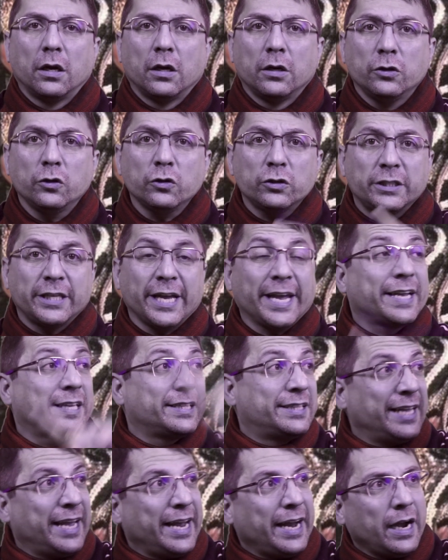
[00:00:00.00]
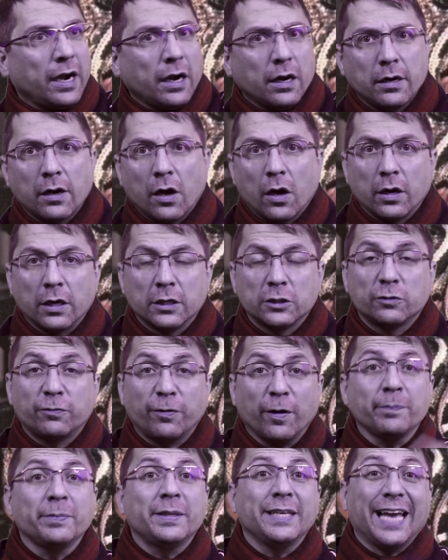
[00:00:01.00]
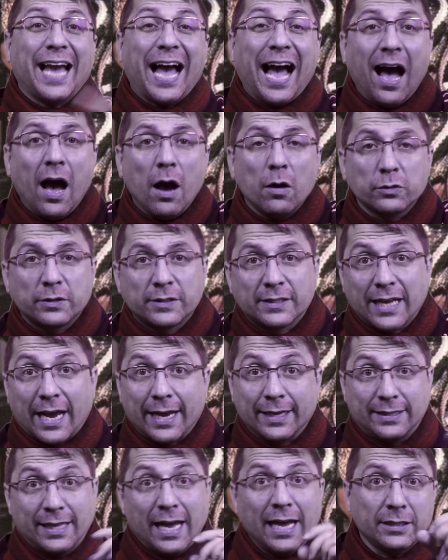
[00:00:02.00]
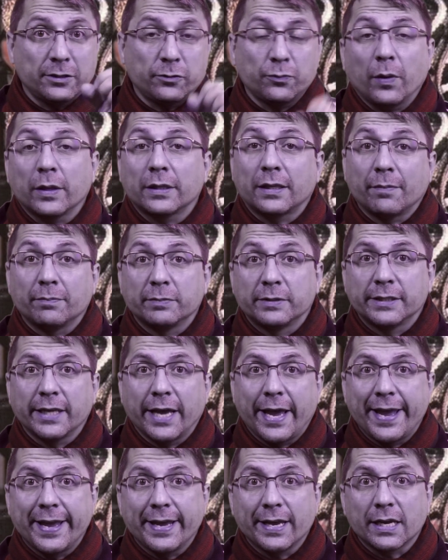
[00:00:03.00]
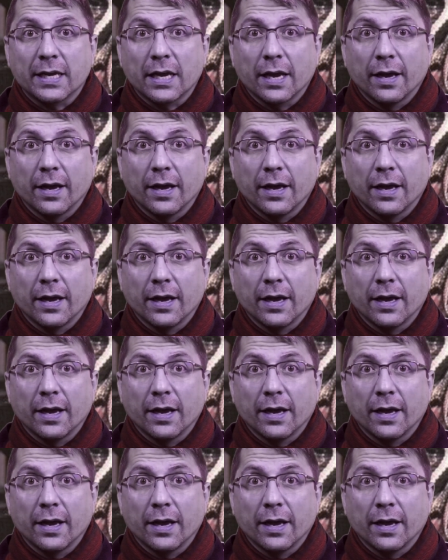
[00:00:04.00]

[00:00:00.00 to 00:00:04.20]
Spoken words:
You take their knowledge from the outside. That's what I'm saying.